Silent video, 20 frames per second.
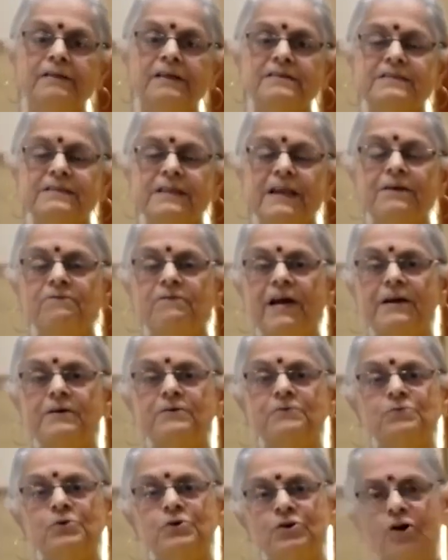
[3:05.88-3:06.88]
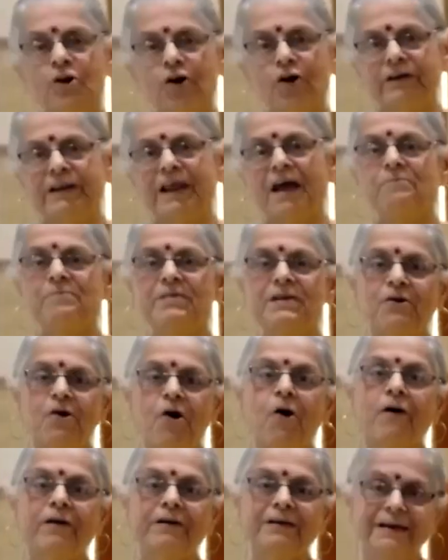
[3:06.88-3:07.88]
this event would not have been
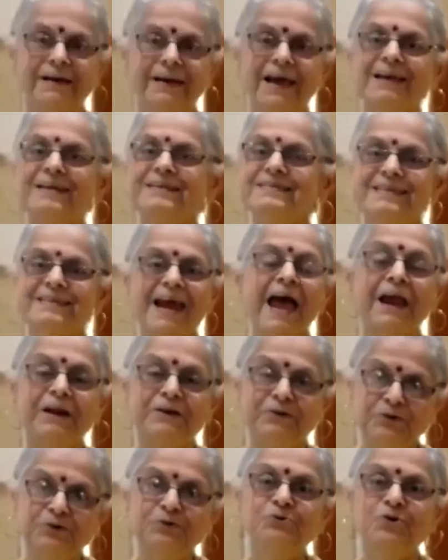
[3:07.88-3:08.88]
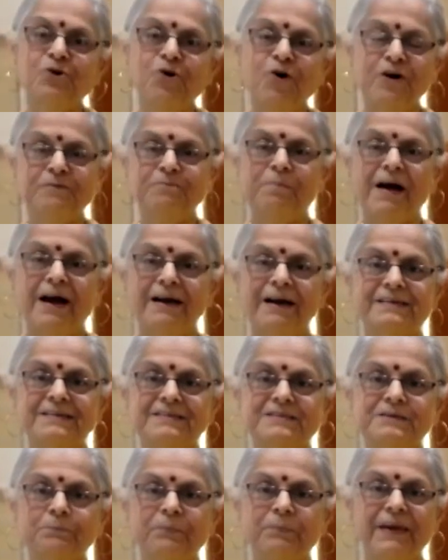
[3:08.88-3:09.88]
organized had you not
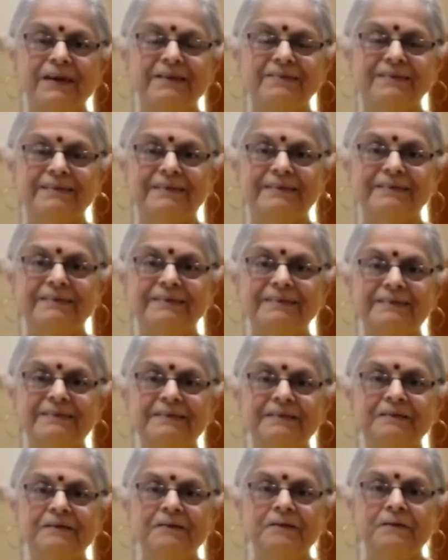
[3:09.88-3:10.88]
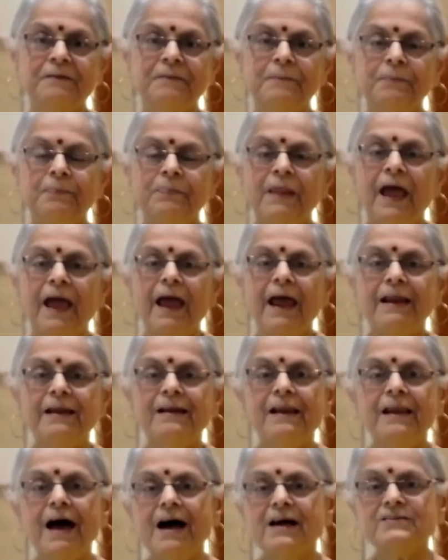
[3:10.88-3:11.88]
participated.
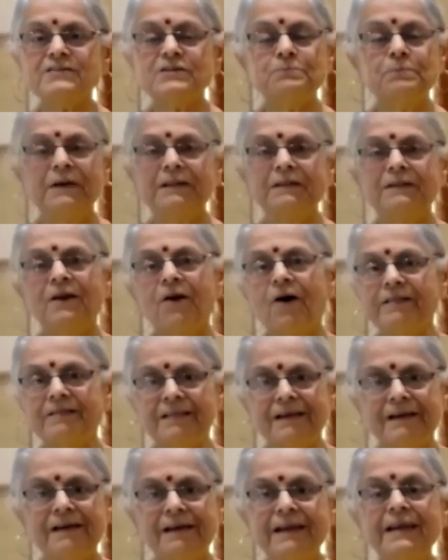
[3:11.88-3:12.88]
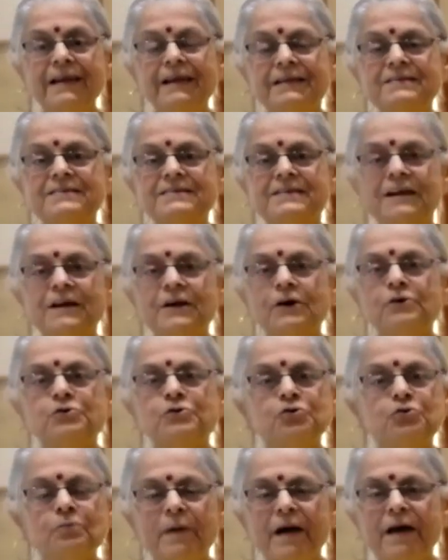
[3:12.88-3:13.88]
And last but not the least,
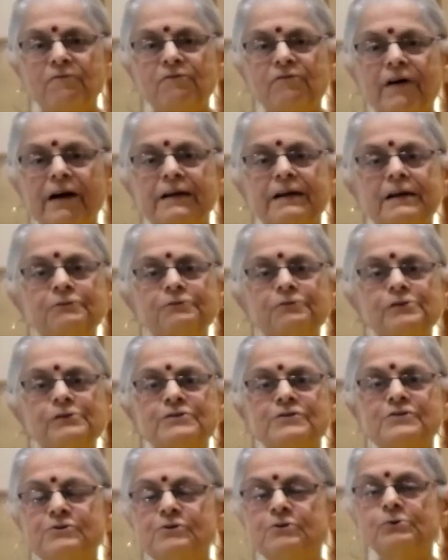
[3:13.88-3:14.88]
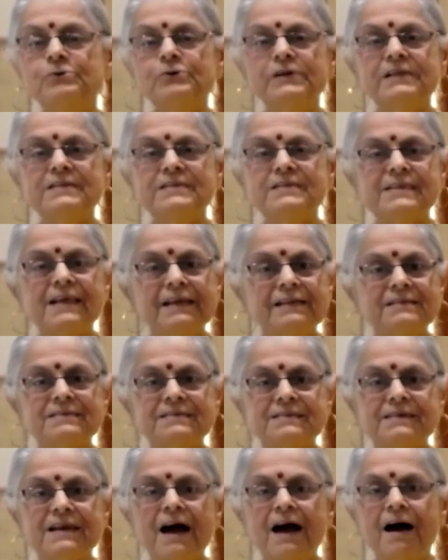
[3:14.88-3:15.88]
to my wonderful students and
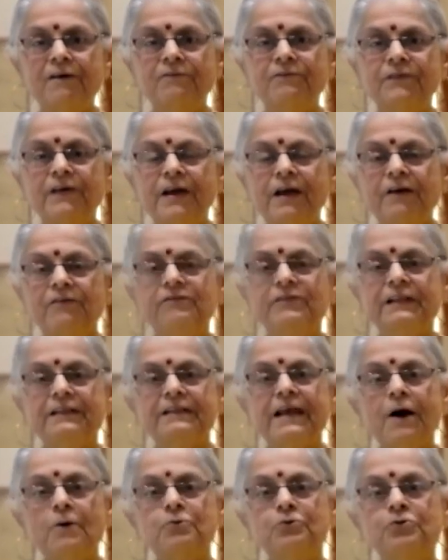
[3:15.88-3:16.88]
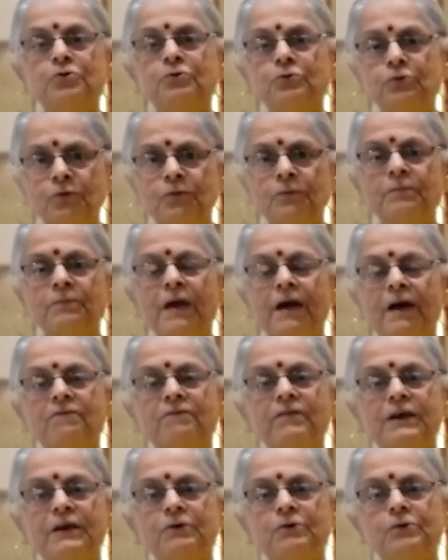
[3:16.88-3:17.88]
staff, without whom
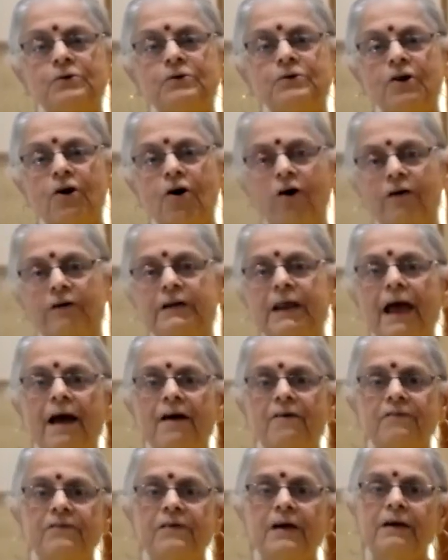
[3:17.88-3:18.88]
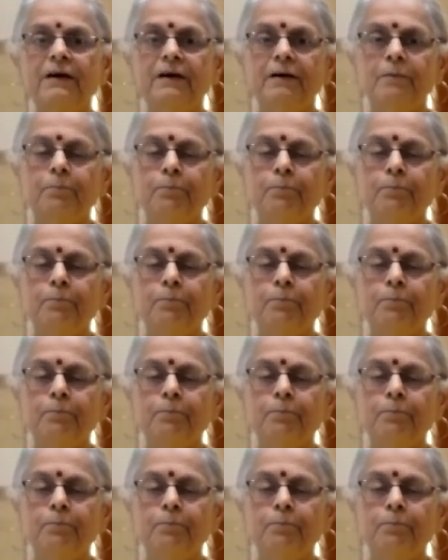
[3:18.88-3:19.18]
we could not have